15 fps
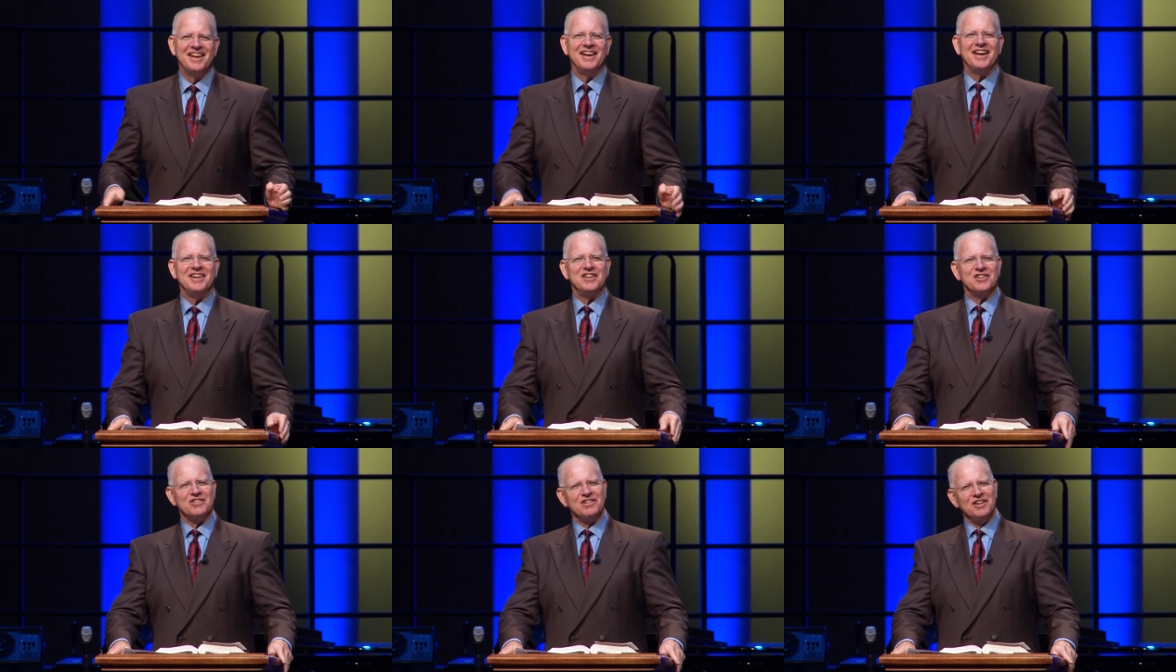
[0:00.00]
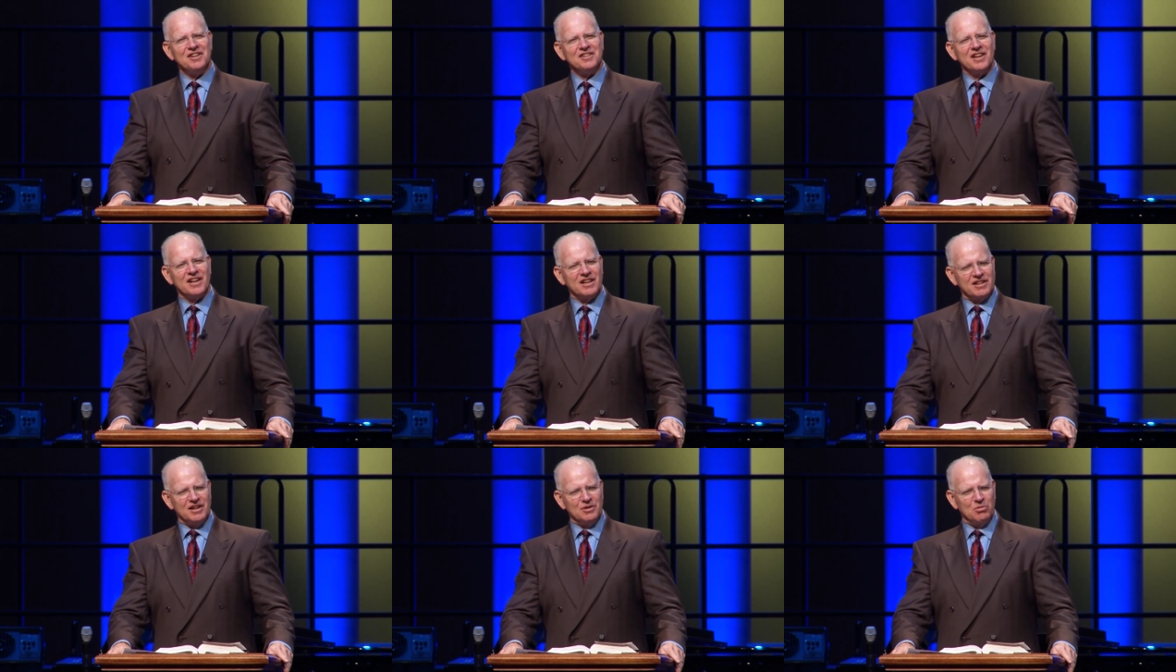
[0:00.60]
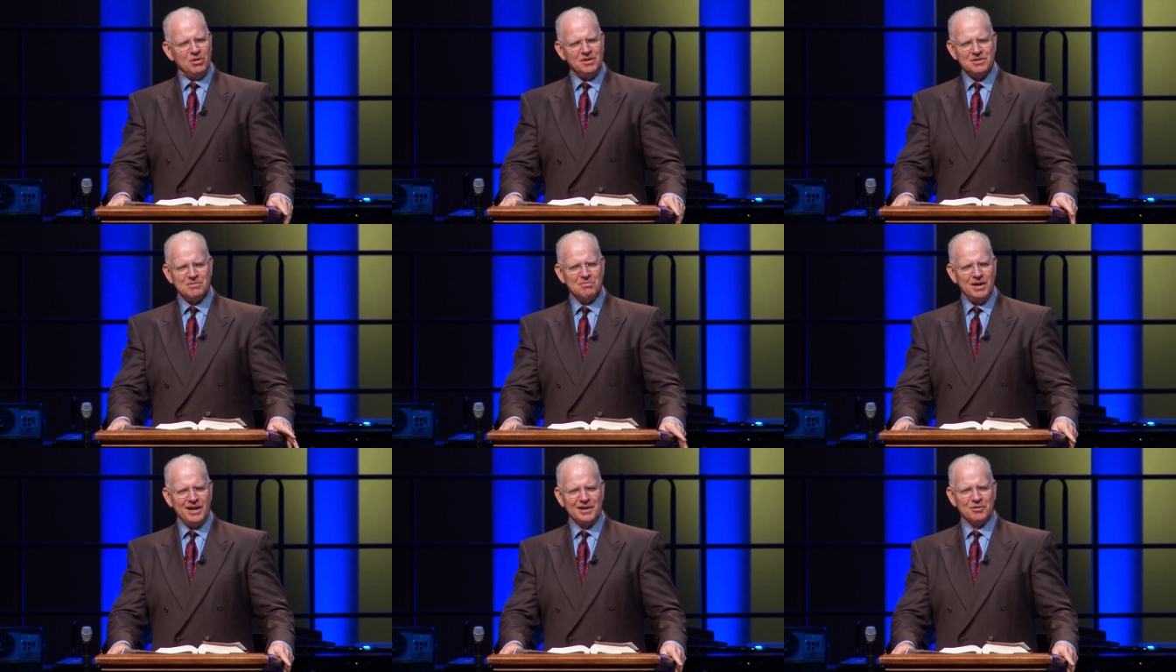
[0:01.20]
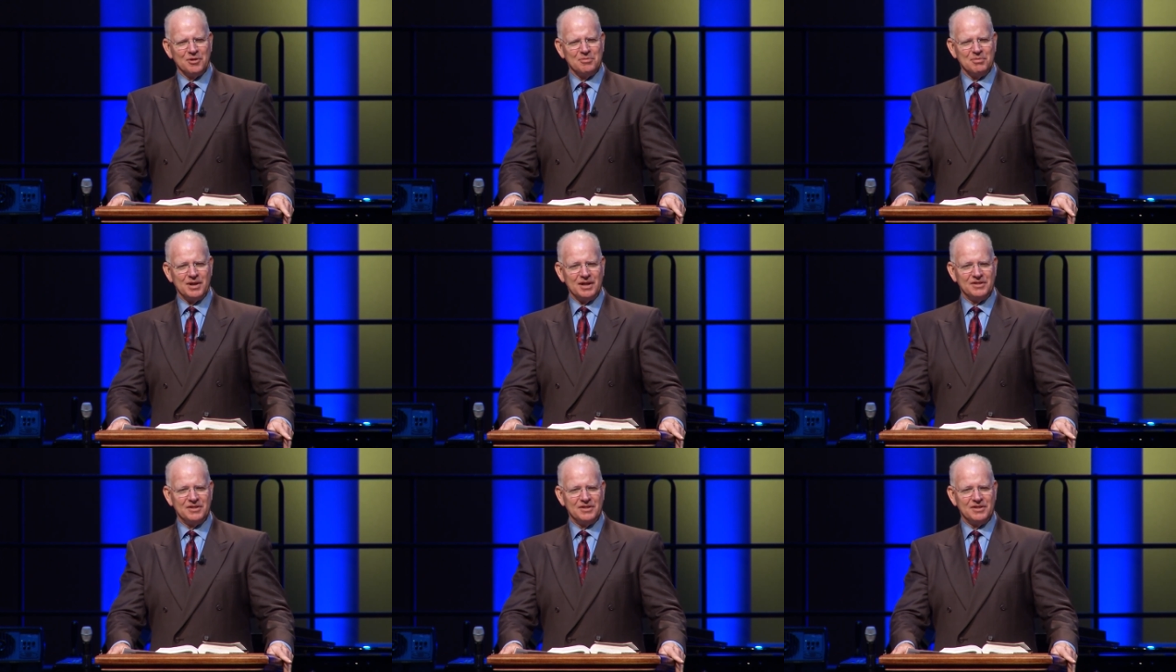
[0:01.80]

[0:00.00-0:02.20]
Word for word: And he just looked at it and thought, what's the matter with me?